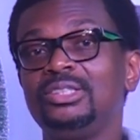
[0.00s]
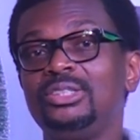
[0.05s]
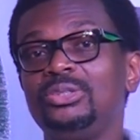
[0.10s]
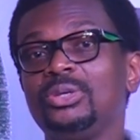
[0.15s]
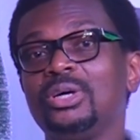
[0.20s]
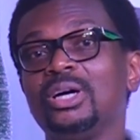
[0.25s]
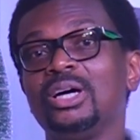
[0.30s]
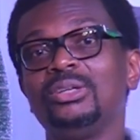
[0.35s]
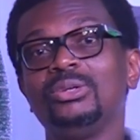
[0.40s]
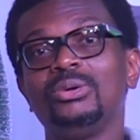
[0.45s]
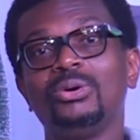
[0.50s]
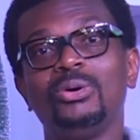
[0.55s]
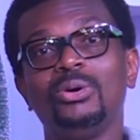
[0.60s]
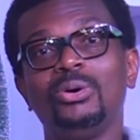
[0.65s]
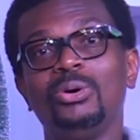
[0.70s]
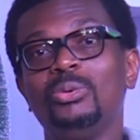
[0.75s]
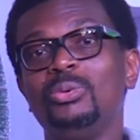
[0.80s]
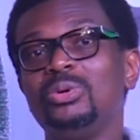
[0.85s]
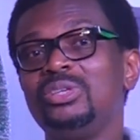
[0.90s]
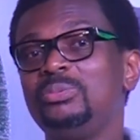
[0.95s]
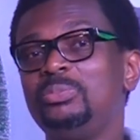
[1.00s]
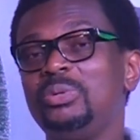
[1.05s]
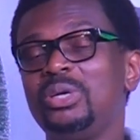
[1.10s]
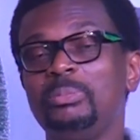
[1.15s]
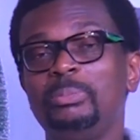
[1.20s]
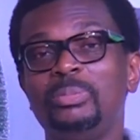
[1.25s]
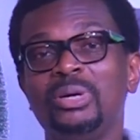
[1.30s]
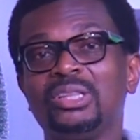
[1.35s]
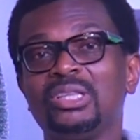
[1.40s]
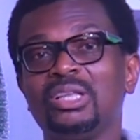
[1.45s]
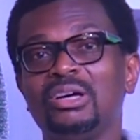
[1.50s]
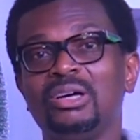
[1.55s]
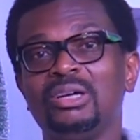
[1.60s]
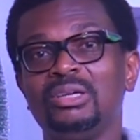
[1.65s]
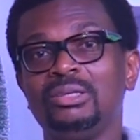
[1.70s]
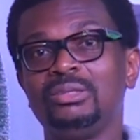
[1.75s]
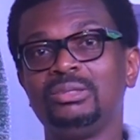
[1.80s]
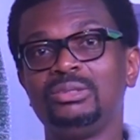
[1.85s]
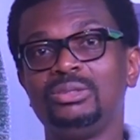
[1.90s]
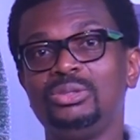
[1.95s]
you can always be a better
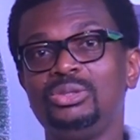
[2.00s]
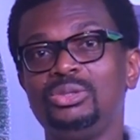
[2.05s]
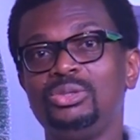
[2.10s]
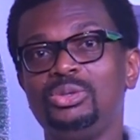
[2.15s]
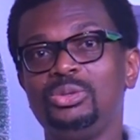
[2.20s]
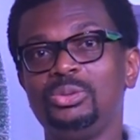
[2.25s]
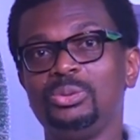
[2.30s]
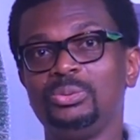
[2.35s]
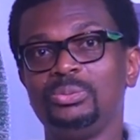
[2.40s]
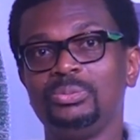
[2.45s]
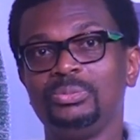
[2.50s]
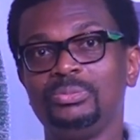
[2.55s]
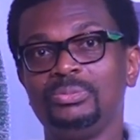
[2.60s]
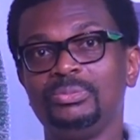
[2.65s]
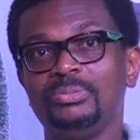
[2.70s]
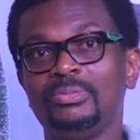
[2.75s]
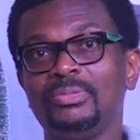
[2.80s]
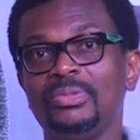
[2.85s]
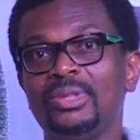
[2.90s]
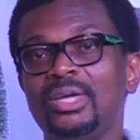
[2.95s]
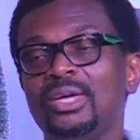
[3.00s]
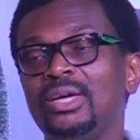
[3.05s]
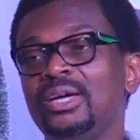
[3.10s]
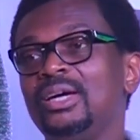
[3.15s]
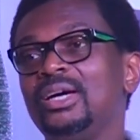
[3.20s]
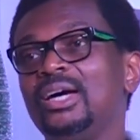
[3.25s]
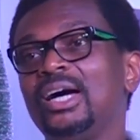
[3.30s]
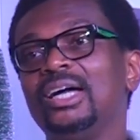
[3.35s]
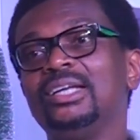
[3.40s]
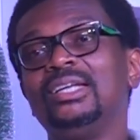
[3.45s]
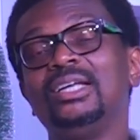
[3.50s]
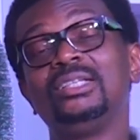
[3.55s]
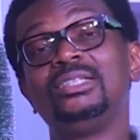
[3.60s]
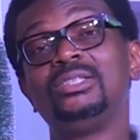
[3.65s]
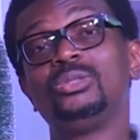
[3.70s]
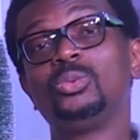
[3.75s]
you. Mm-hmm. And that